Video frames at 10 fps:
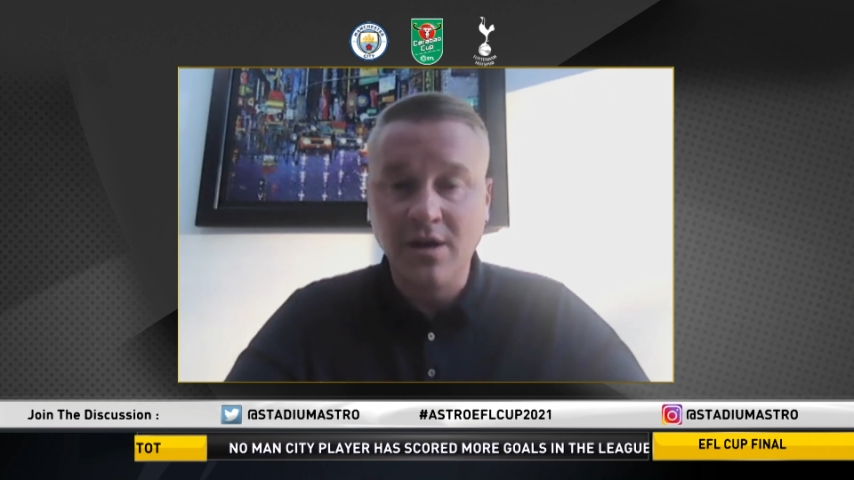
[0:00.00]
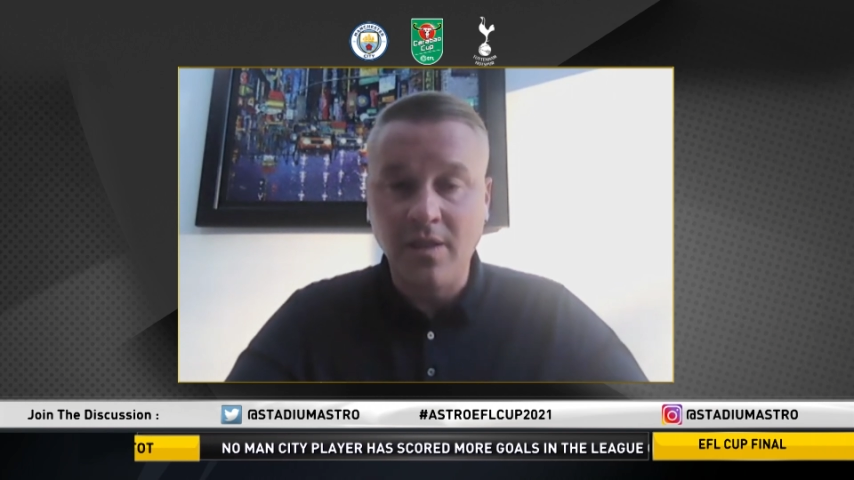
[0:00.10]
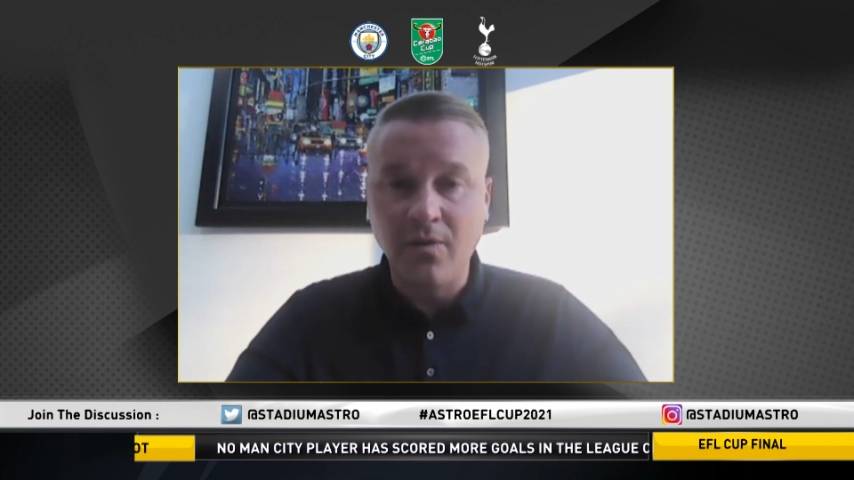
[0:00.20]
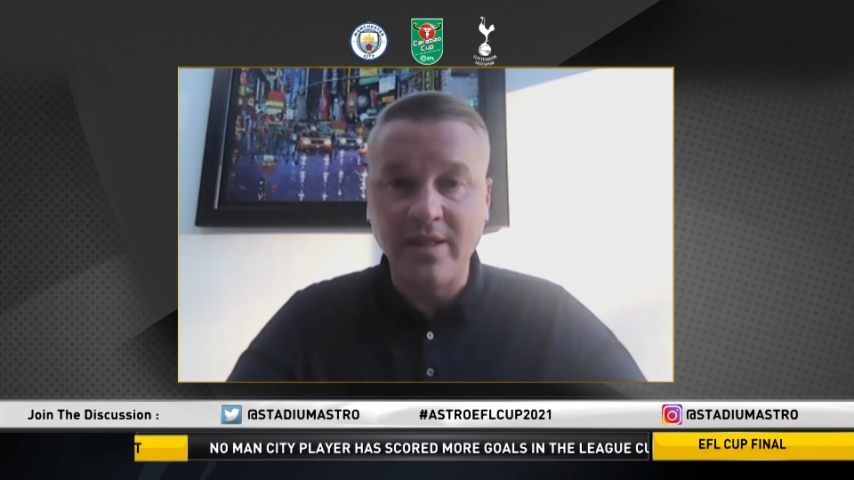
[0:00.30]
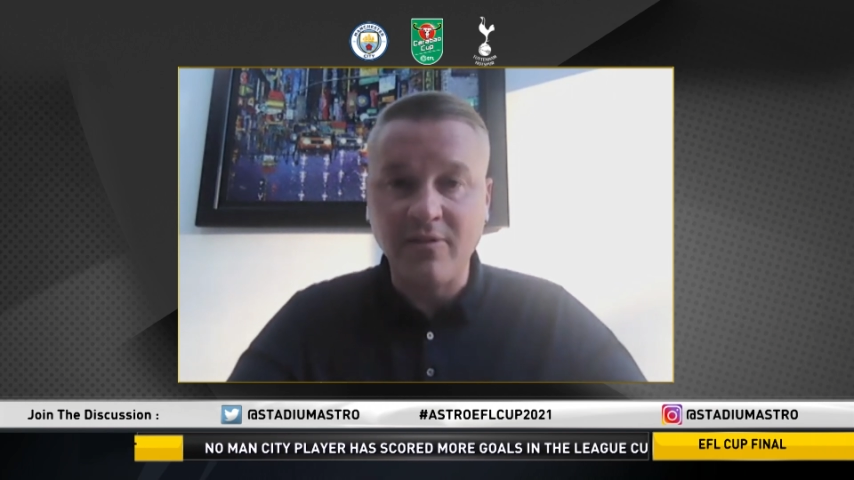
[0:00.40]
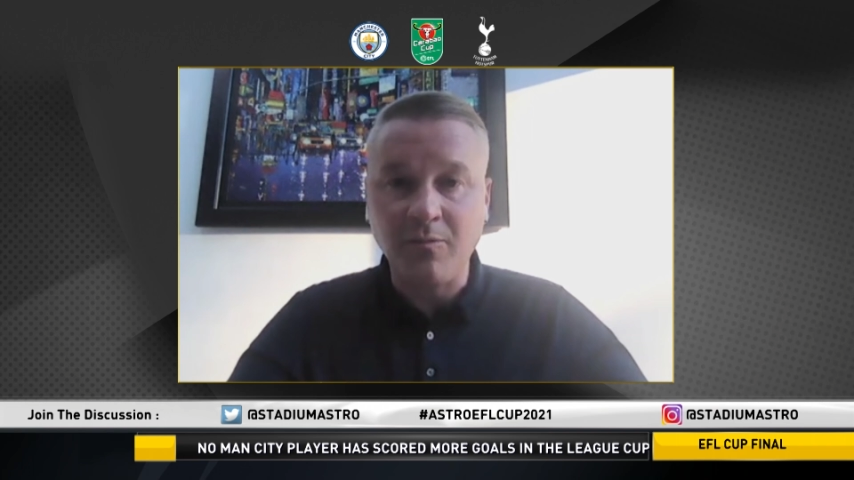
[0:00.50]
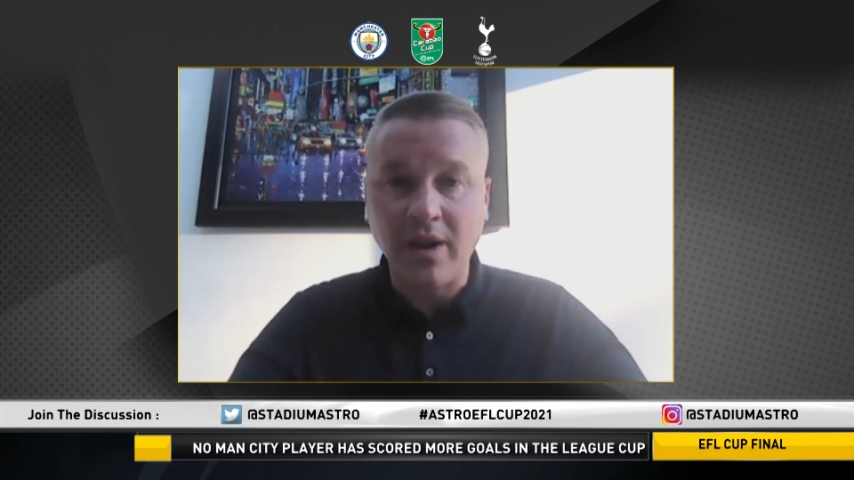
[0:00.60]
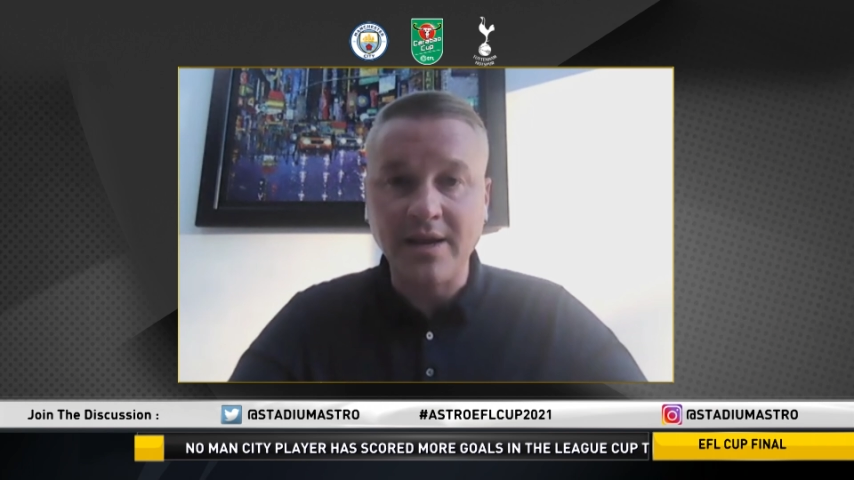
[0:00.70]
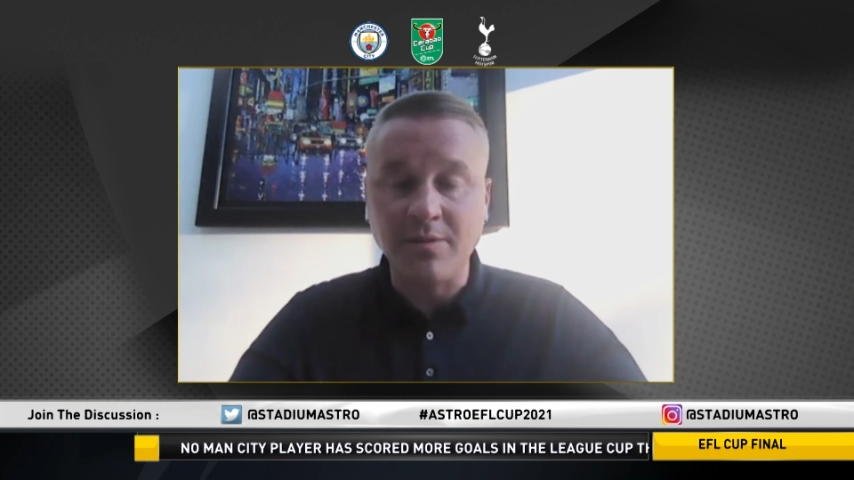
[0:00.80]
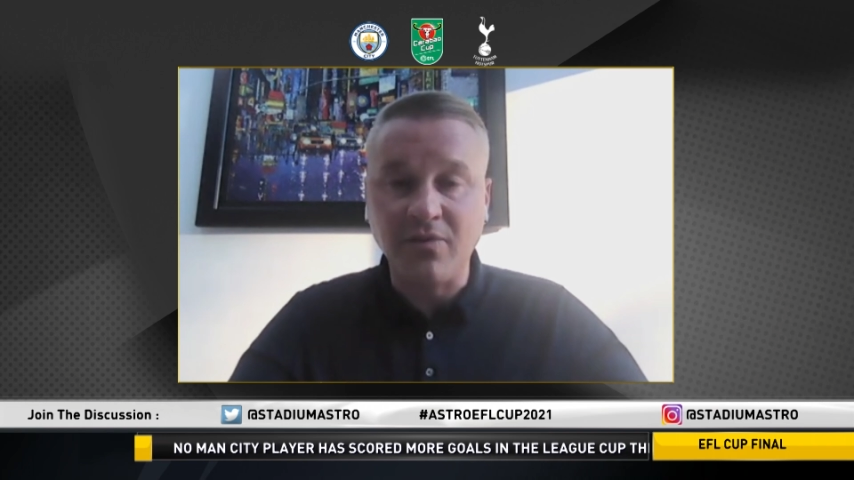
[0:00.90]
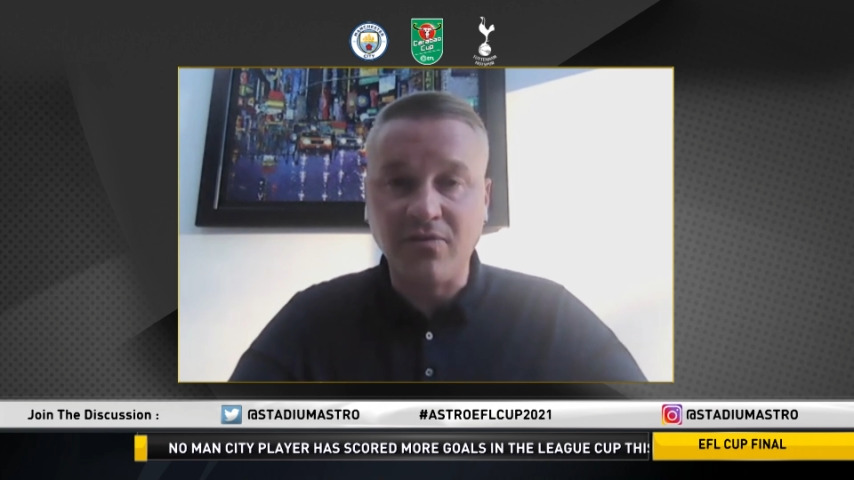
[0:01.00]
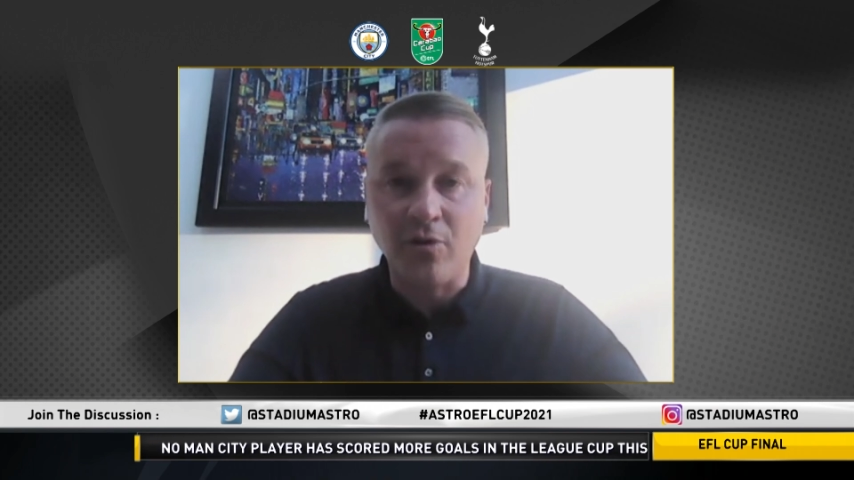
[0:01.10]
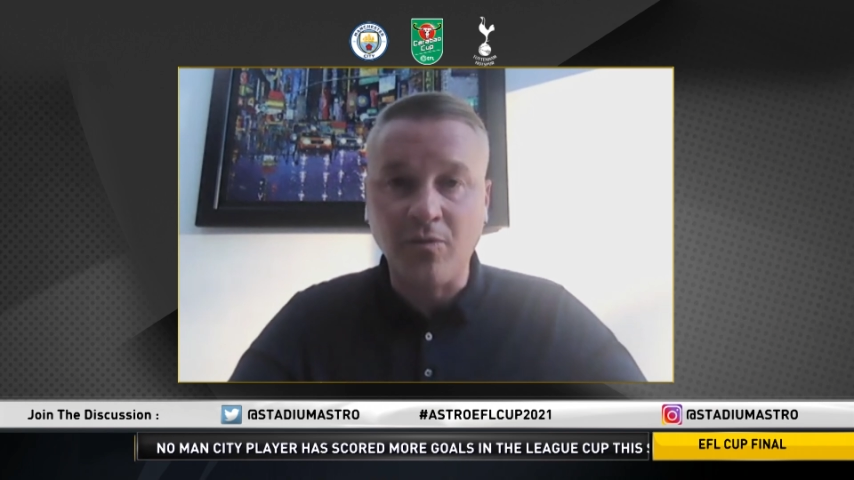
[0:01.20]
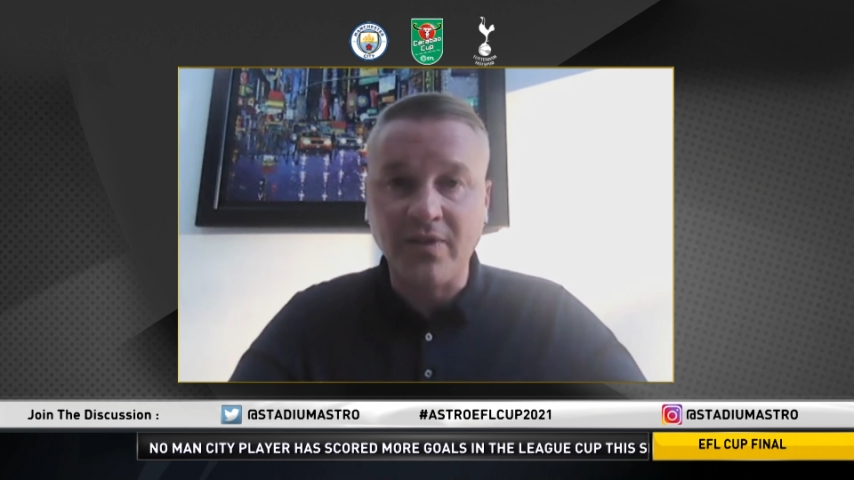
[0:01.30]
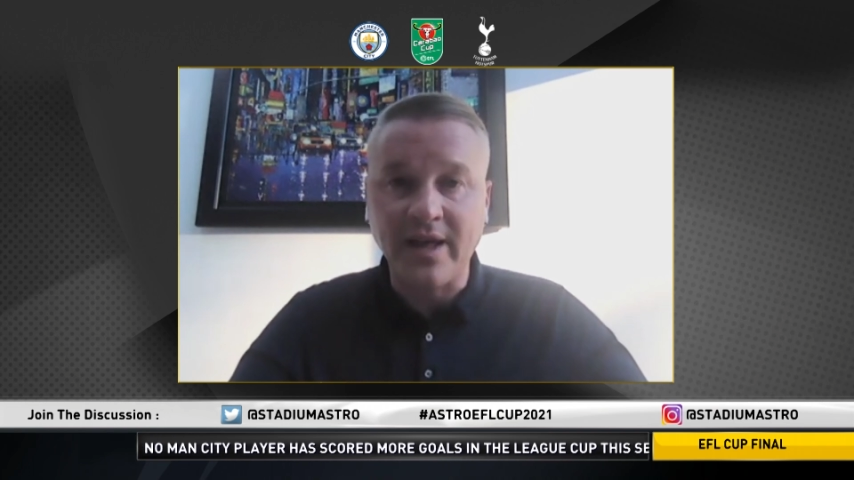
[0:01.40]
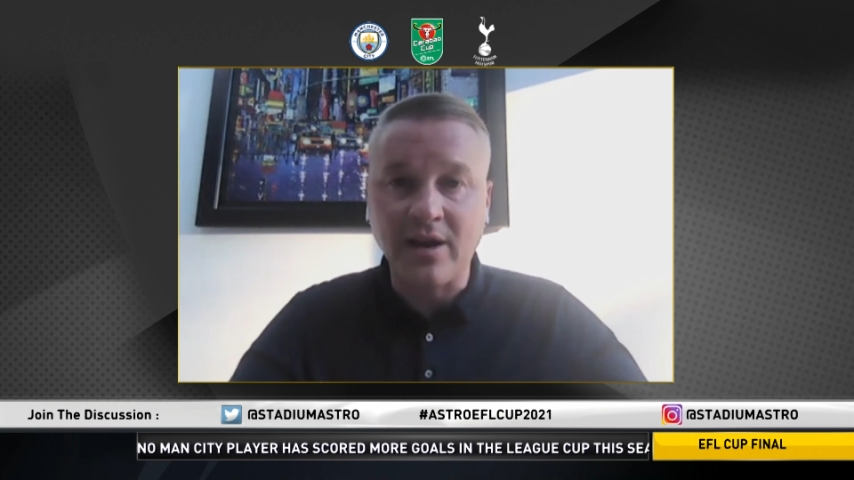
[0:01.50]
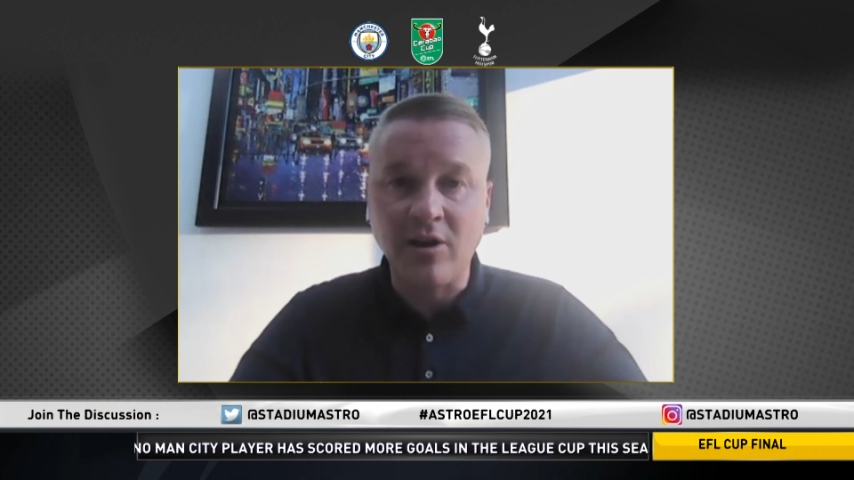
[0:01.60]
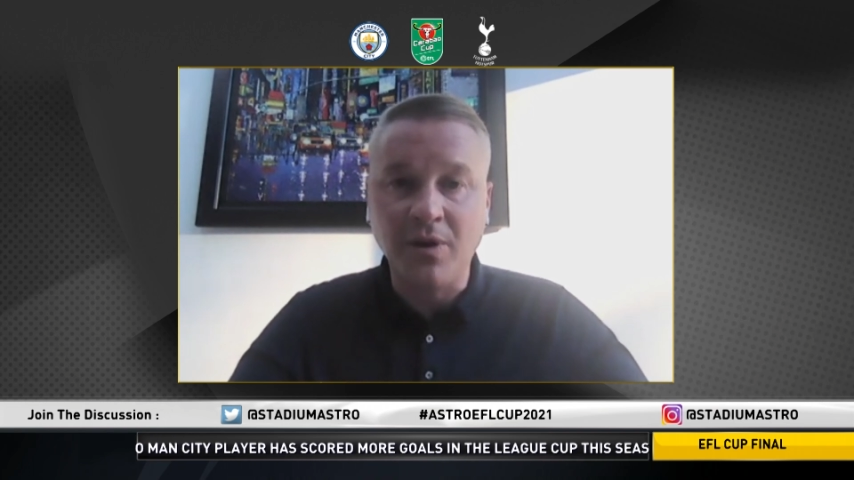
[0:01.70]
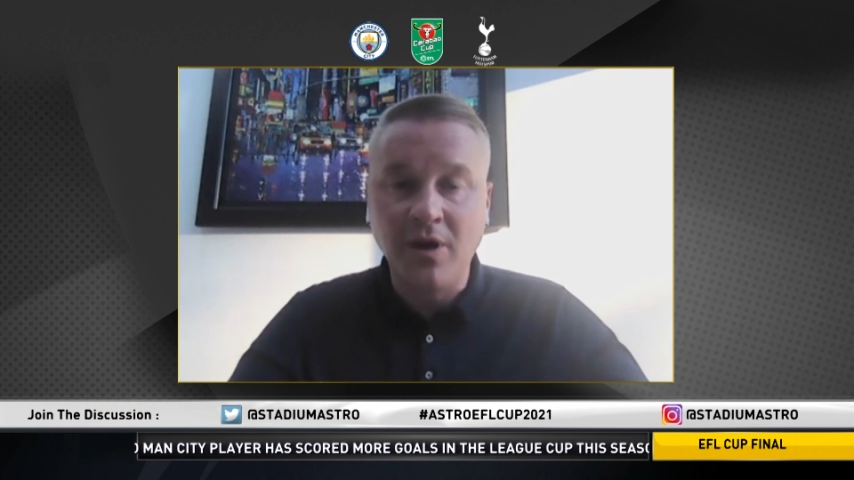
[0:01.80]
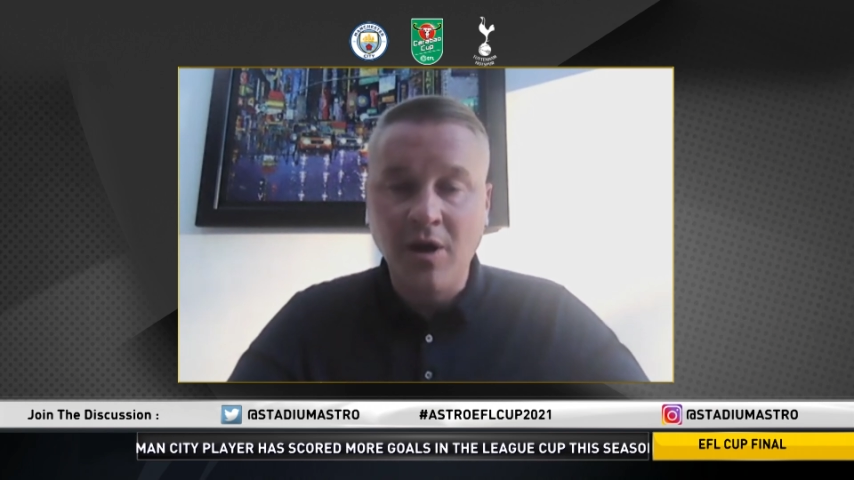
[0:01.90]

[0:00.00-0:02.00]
and the way they've played and performed for that club.